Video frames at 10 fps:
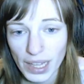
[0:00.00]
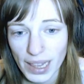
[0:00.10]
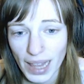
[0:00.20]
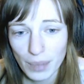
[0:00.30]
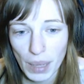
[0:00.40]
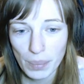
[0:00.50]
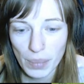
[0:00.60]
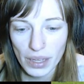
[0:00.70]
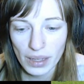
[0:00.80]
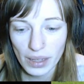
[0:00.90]
clan
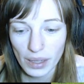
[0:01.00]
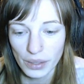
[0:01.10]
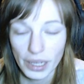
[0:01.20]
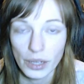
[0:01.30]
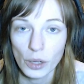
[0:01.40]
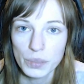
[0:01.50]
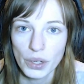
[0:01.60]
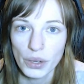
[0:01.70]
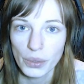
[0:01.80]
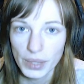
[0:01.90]
member. I hope
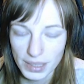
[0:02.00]
so.